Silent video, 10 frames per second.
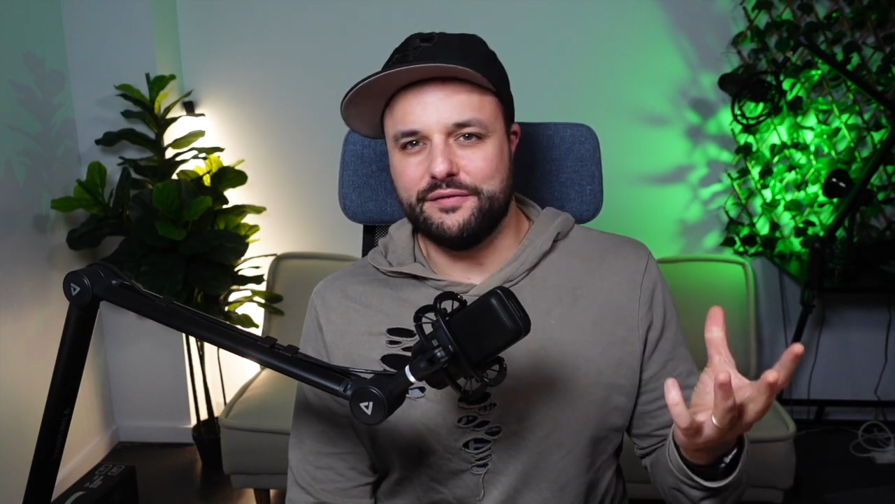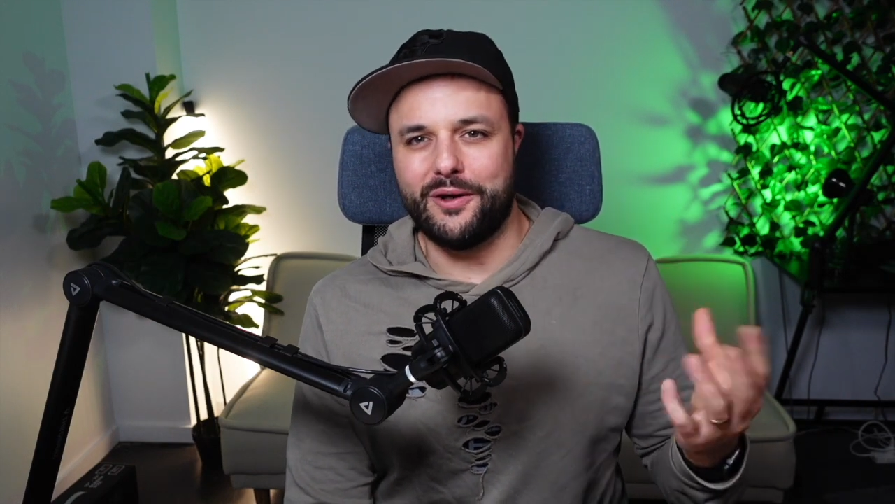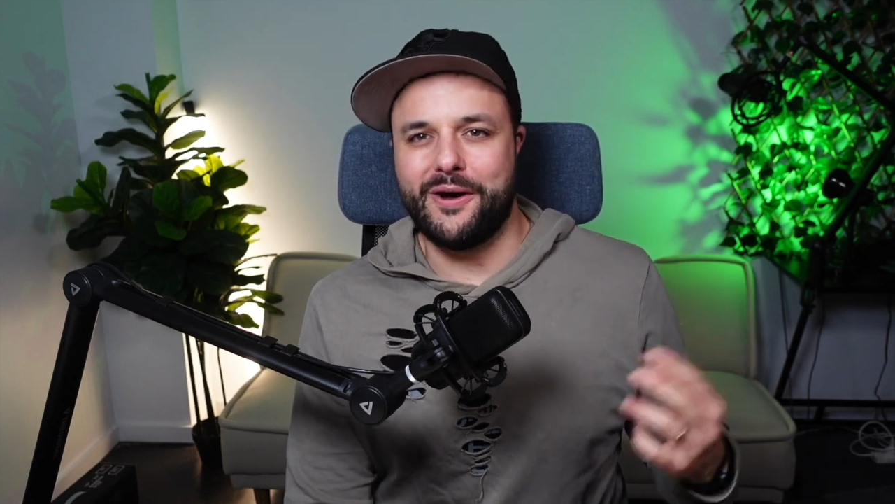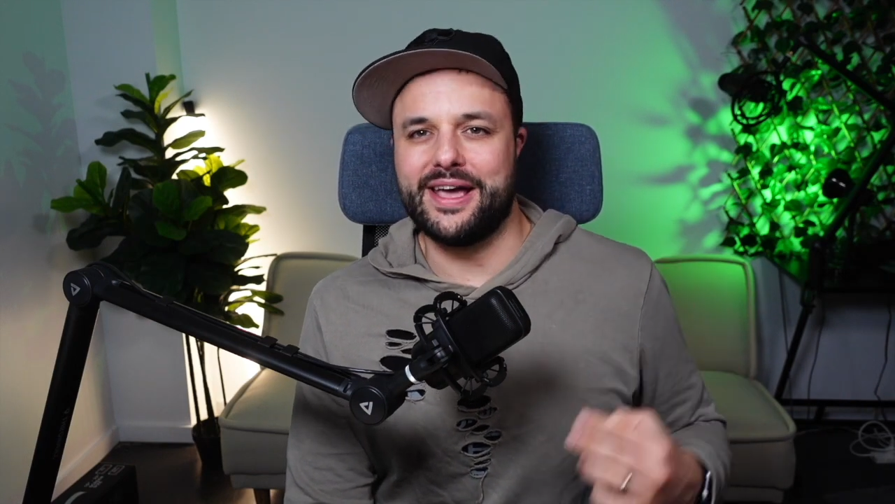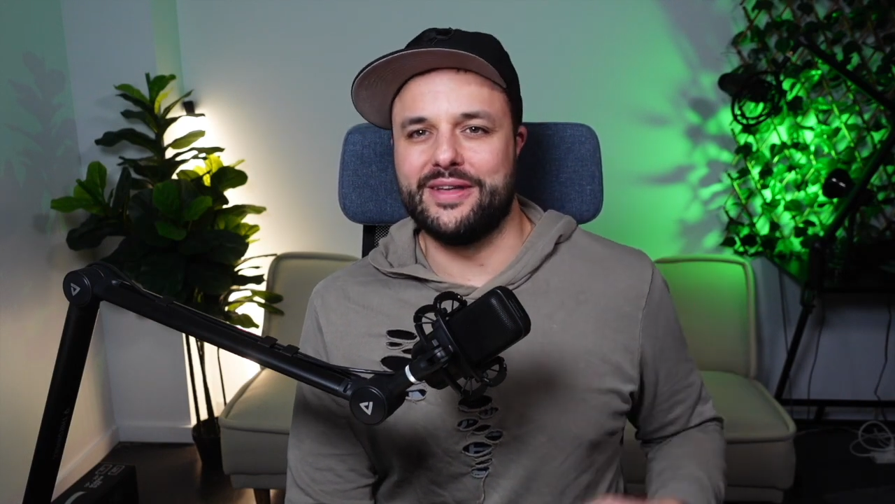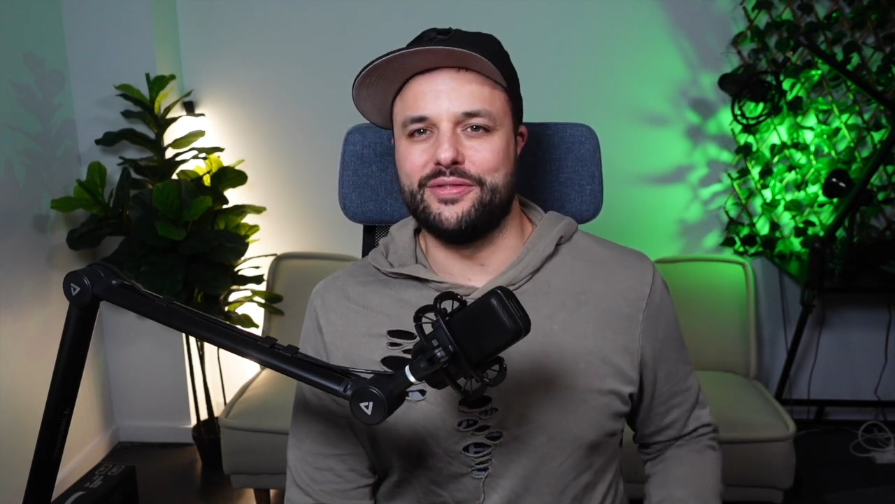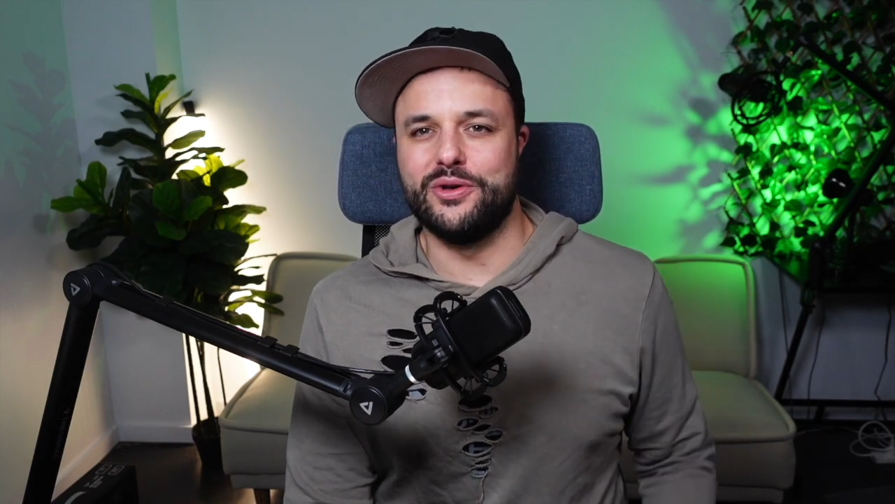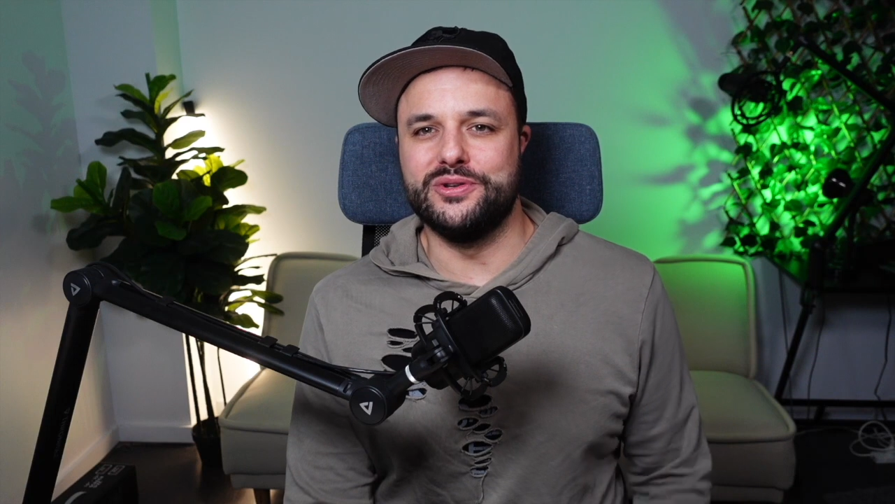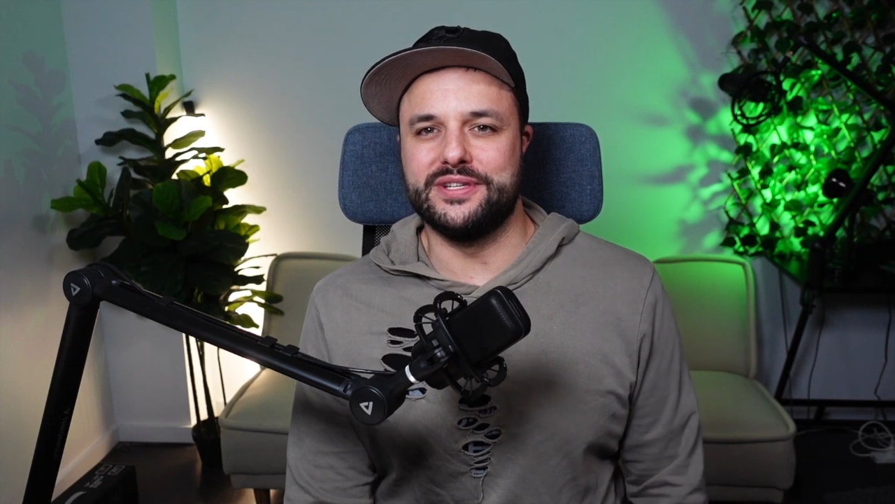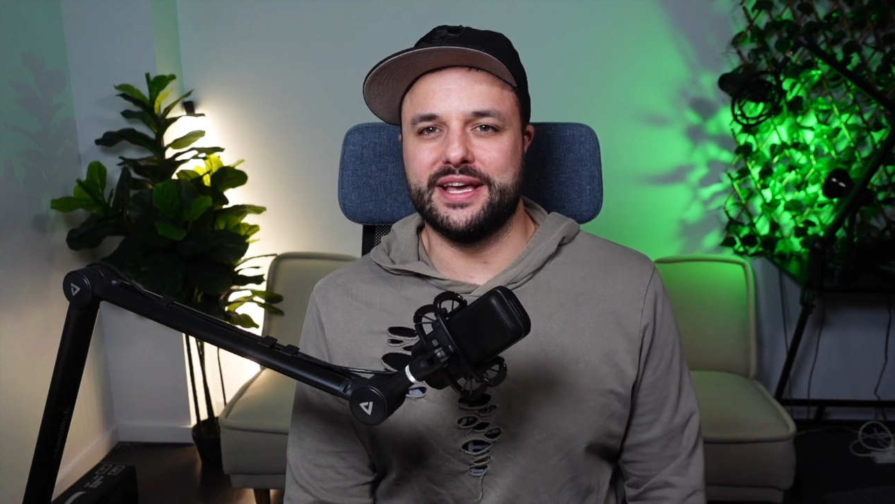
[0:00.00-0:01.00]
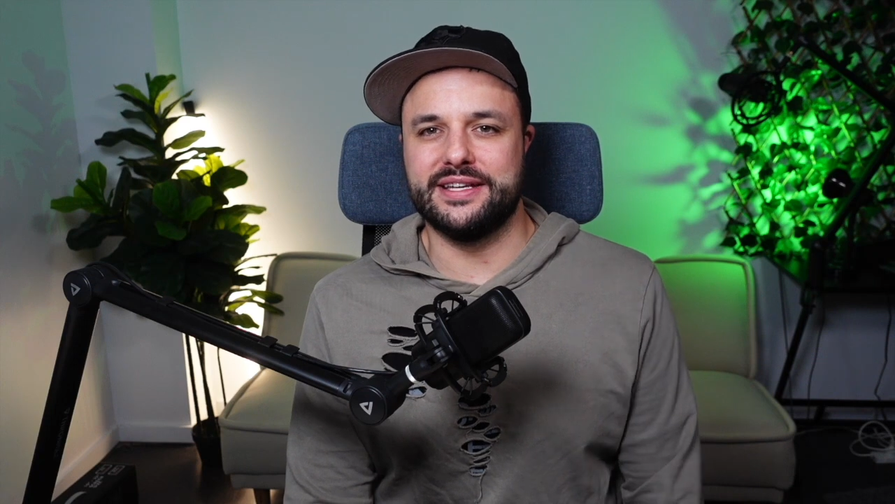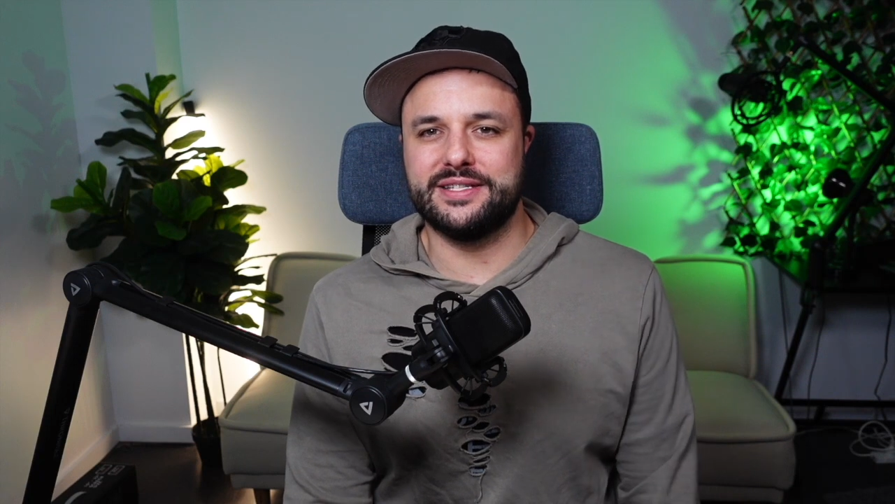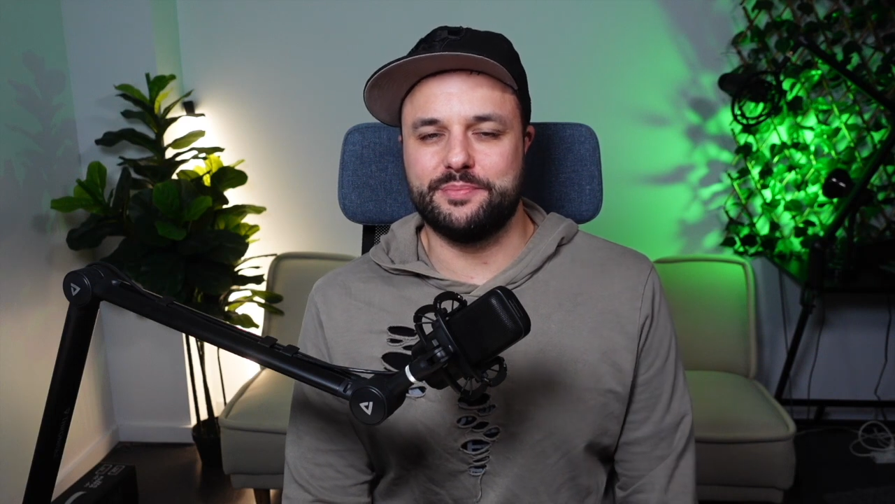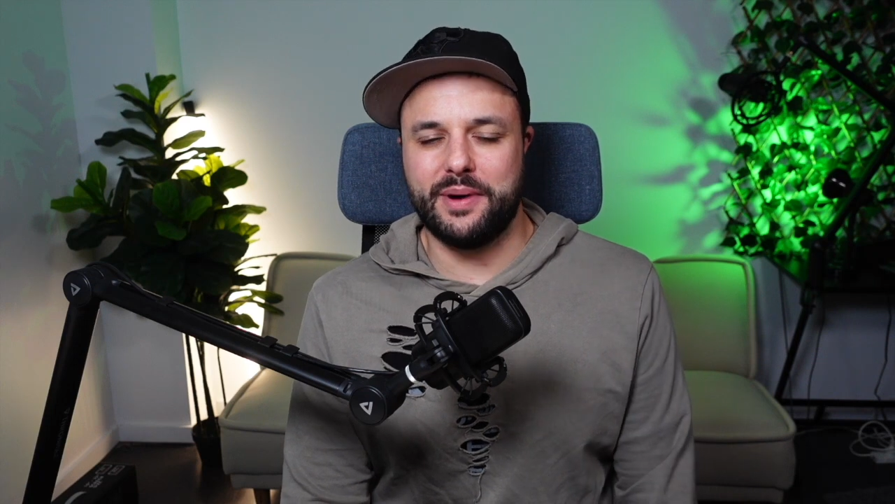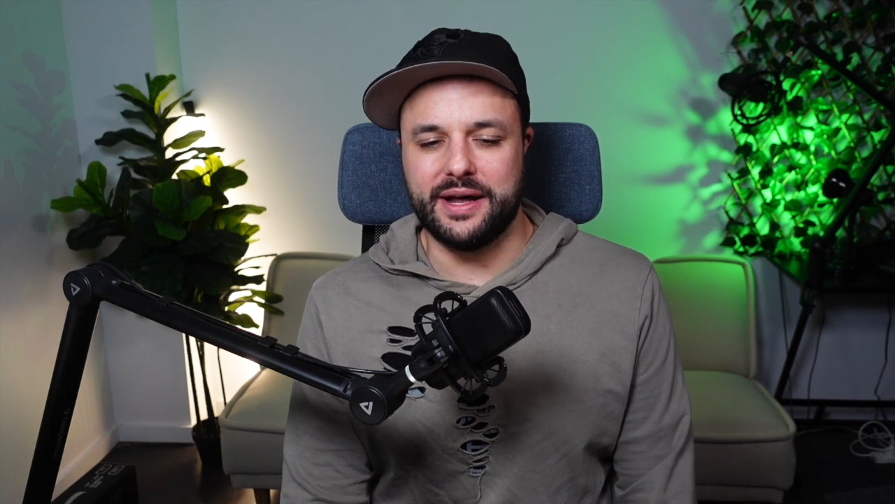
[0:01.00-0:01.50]
flying
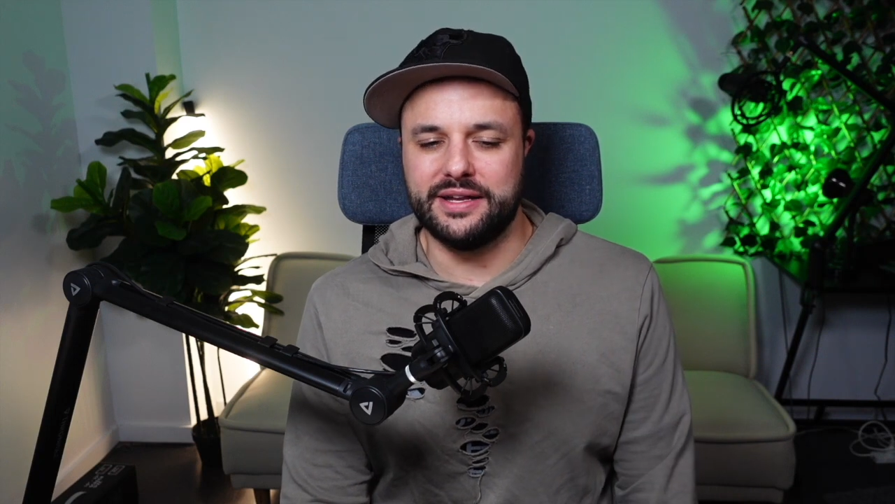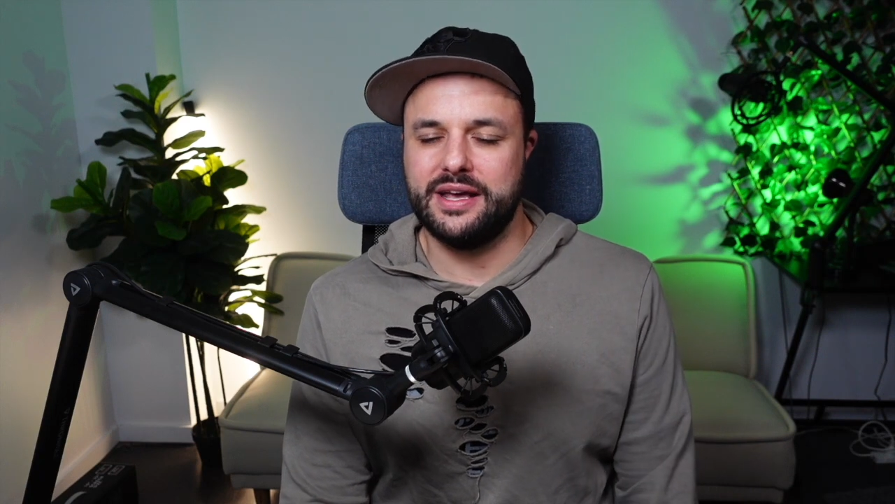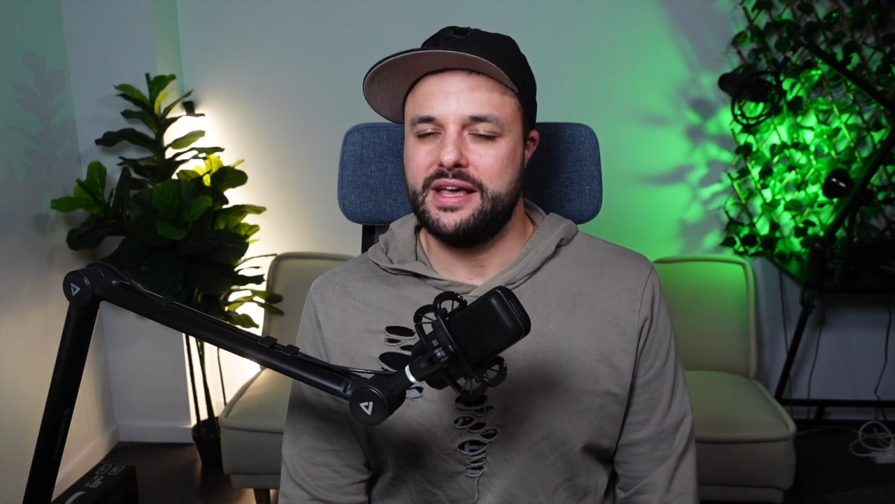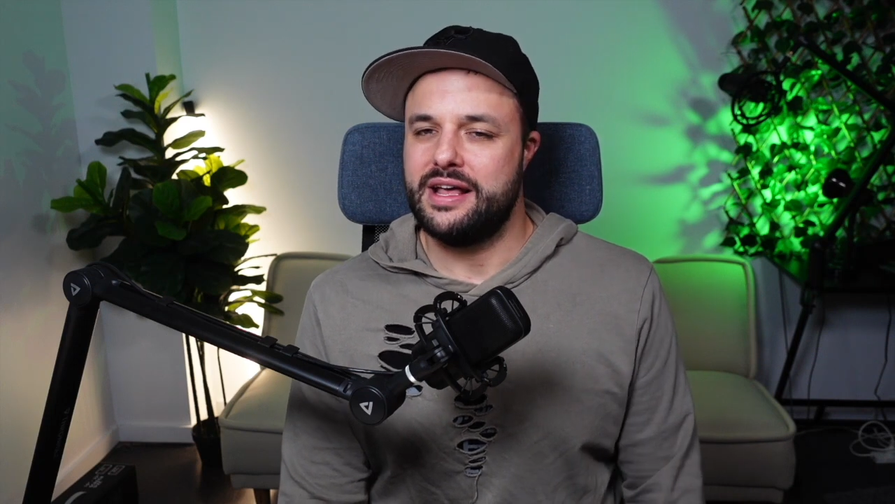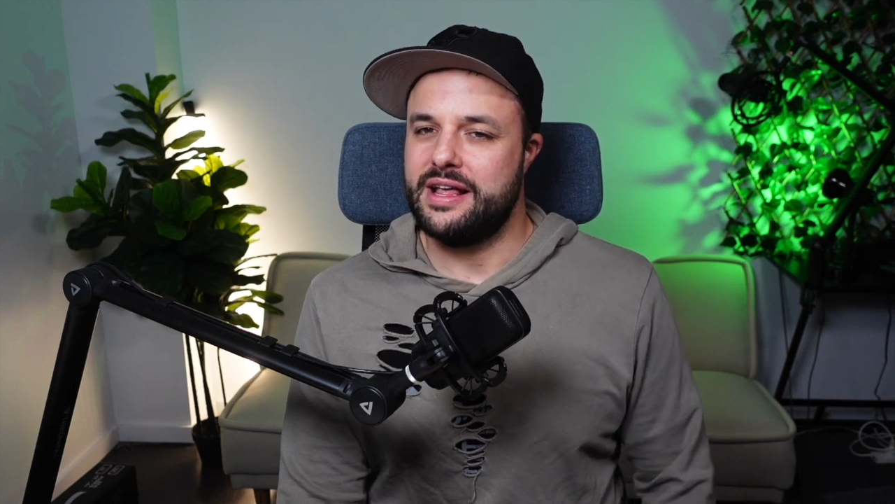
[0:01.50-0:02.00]
enthusiasts, but